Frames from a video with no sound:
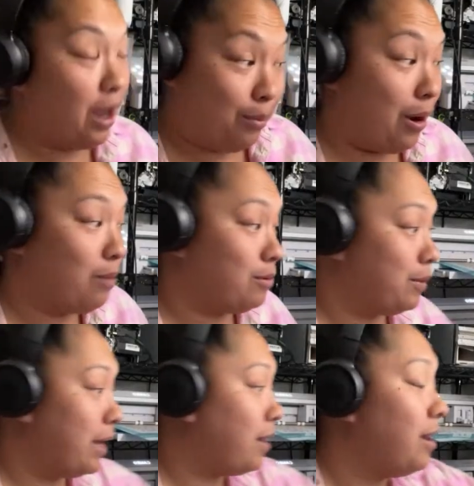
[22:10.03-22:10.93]
Yeah,
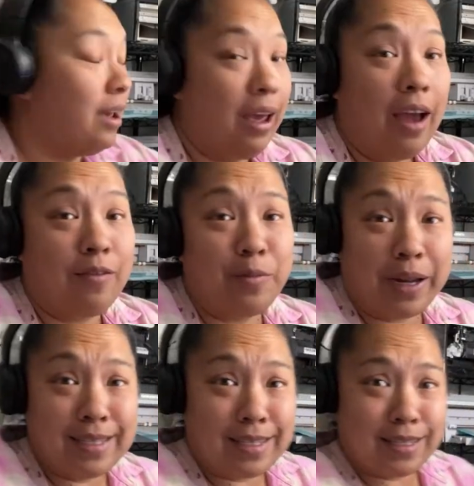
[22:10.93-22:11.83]
probably.
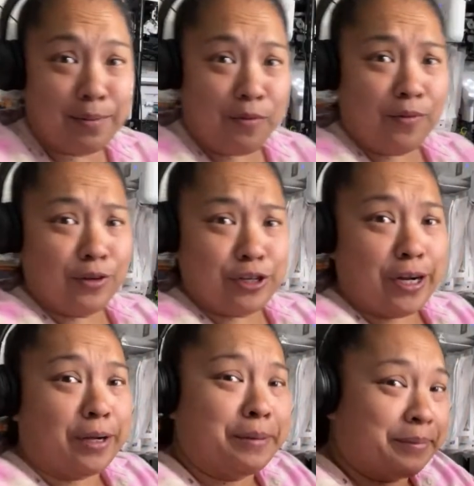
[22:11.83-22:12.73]
Everybody take a sip of your drink.